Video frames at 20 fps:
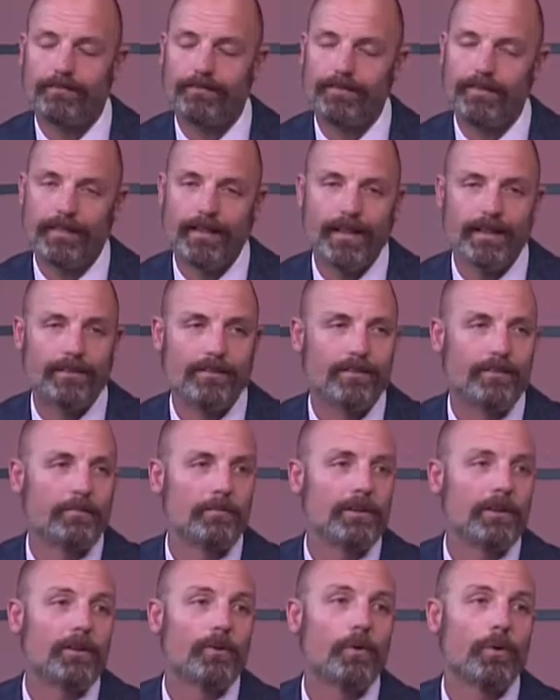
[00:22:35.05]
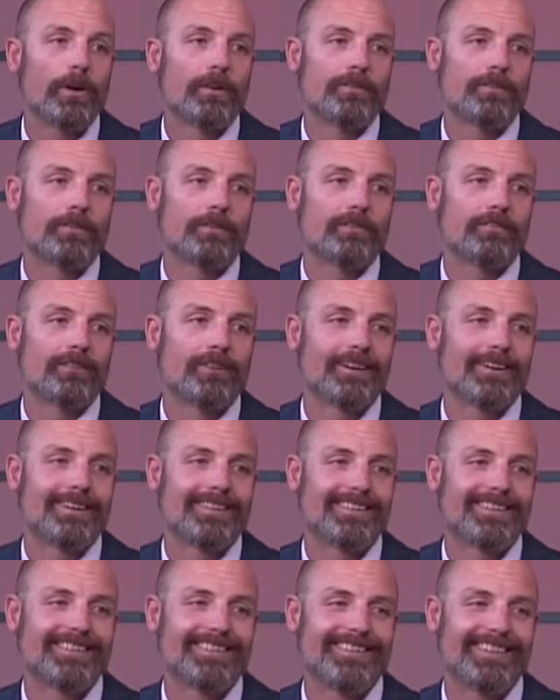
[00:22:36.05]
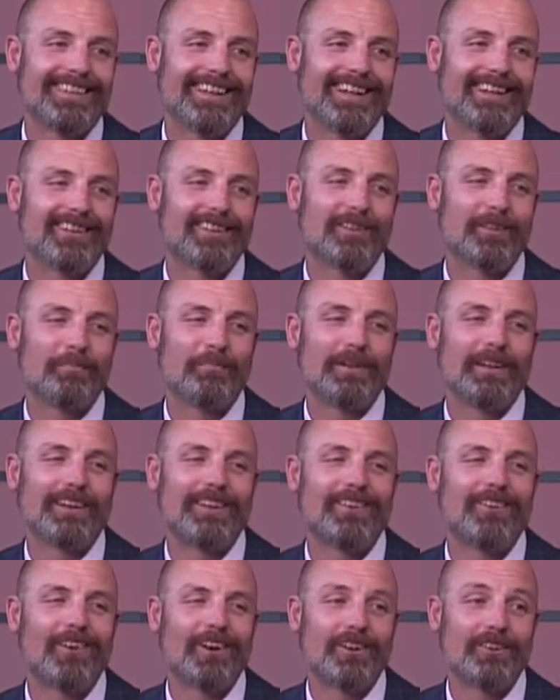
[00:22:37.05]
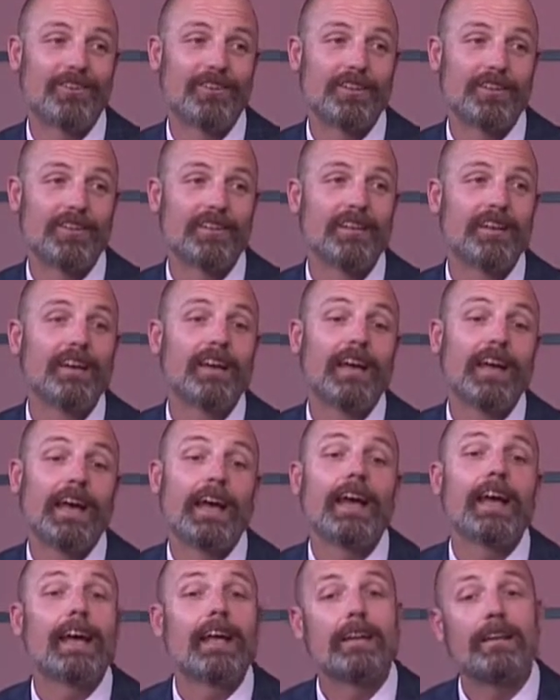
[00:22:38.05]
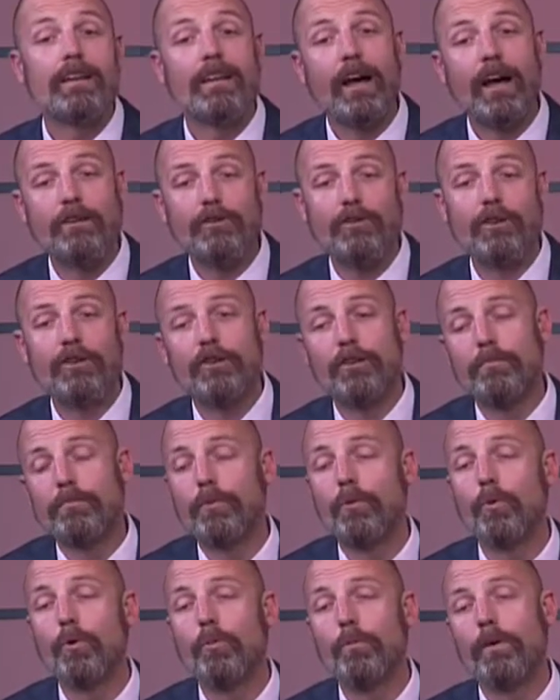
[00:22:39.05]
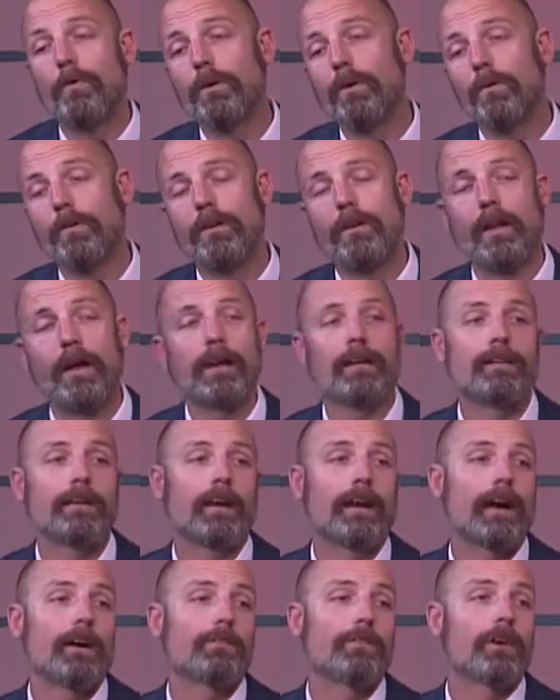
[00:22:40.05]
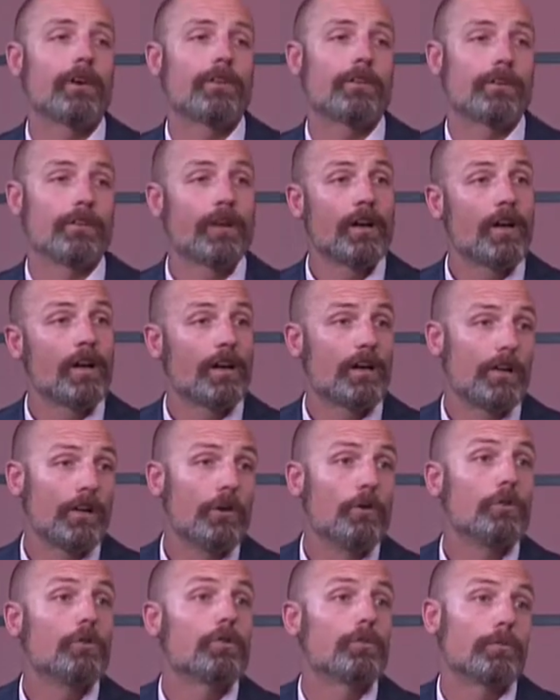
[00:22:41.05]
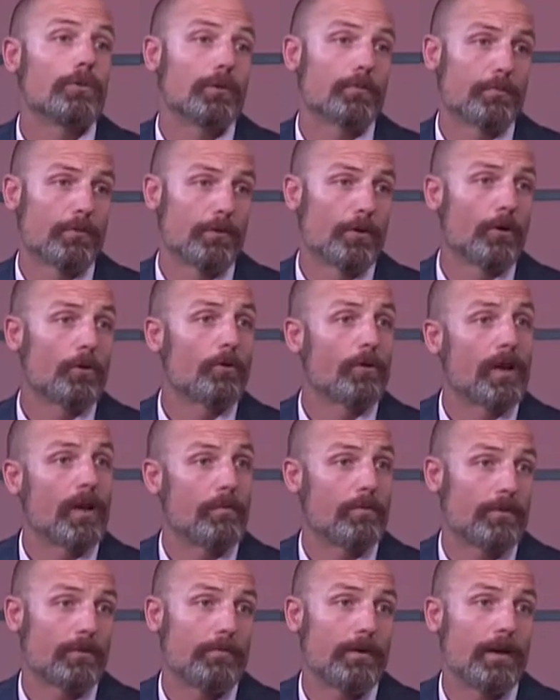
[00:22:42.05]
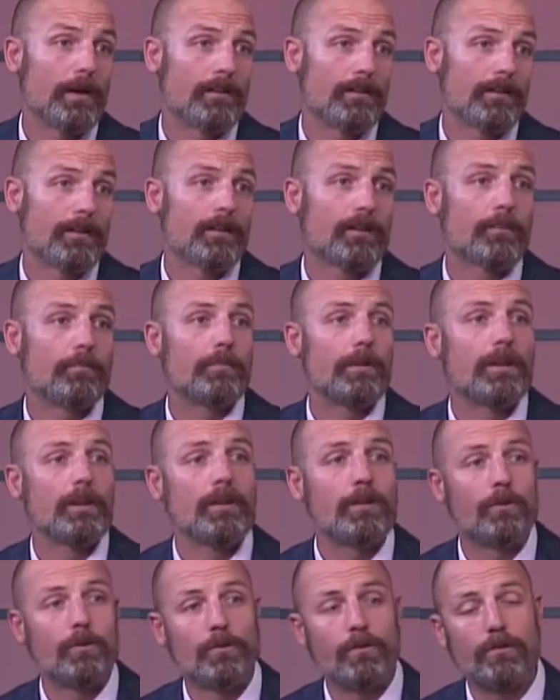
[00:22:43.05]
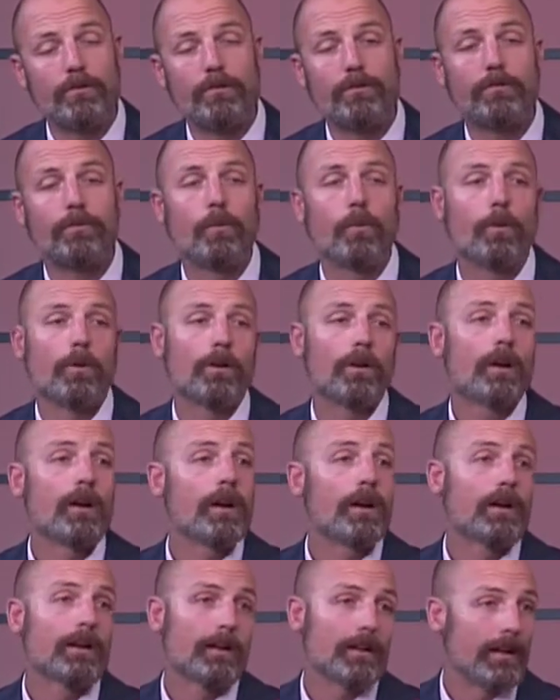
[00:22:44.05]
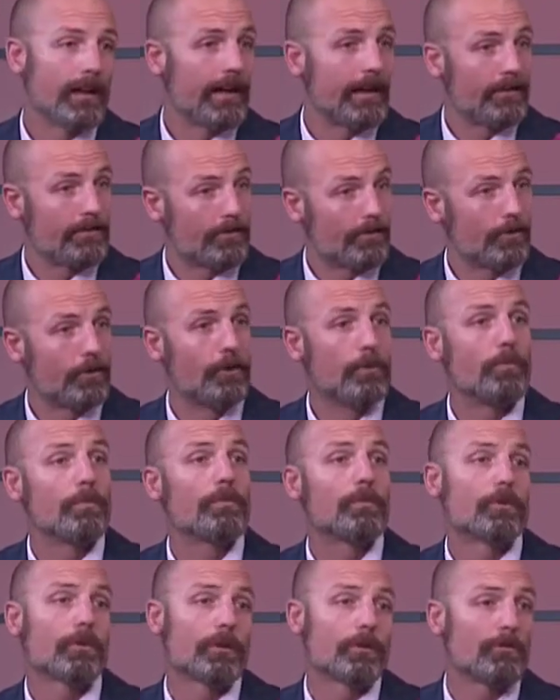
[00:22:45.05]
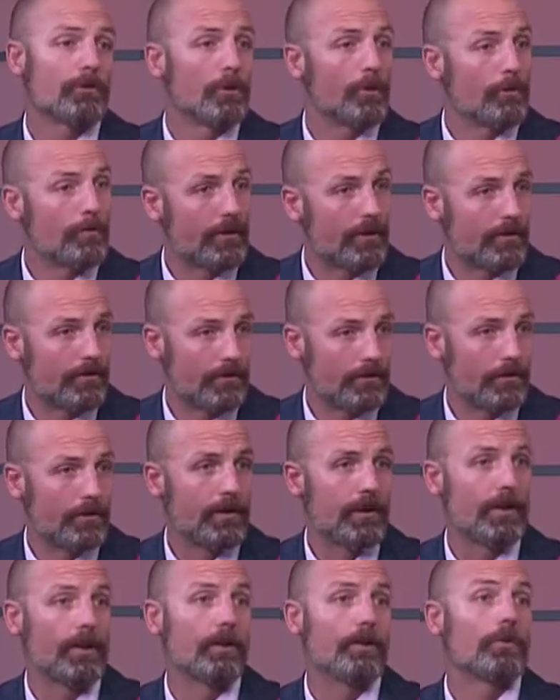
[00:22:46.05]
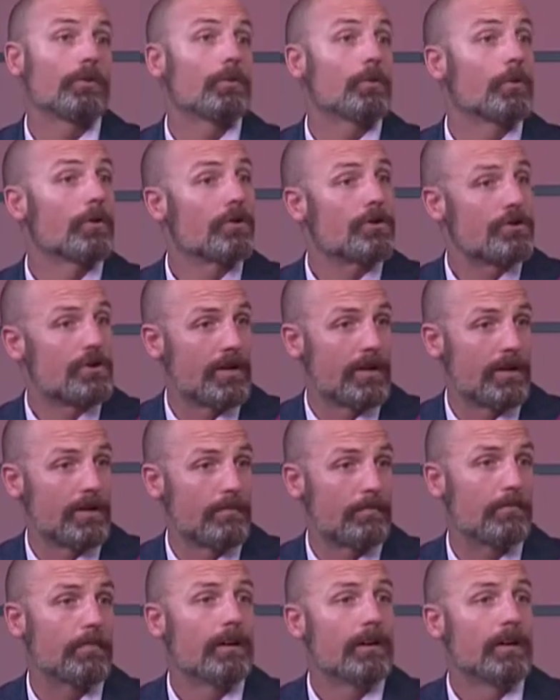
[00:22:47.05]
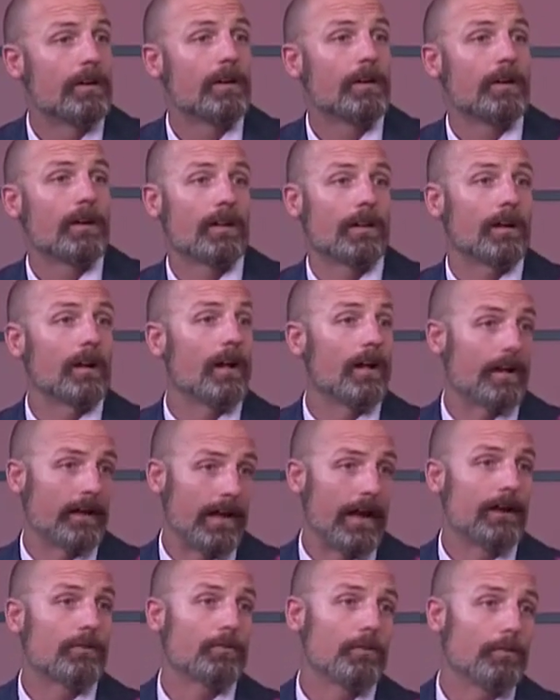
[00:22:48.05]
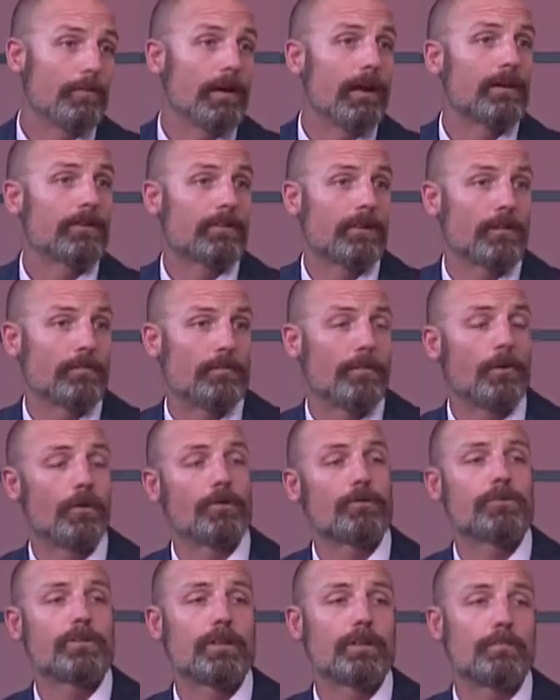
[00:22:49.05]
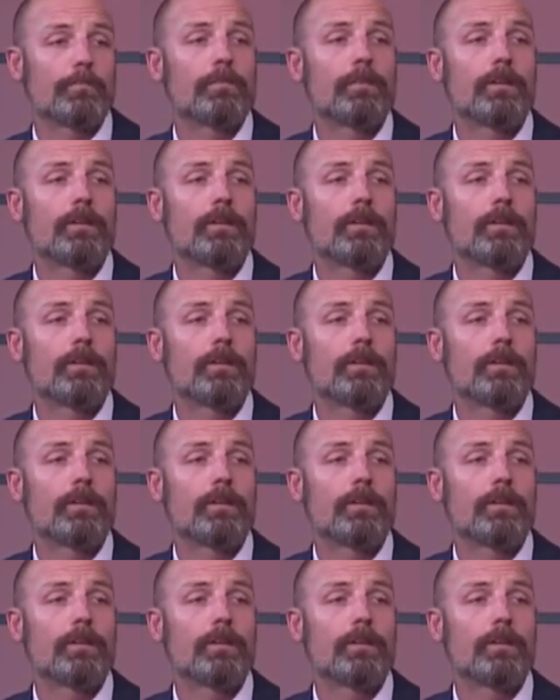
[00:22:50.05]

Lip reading: That's the big question, right? That's the big question. And not just the pool, but we would like to have other usable program space that could be used for classrooms or aerobic studios or gym, an actual basketball gym.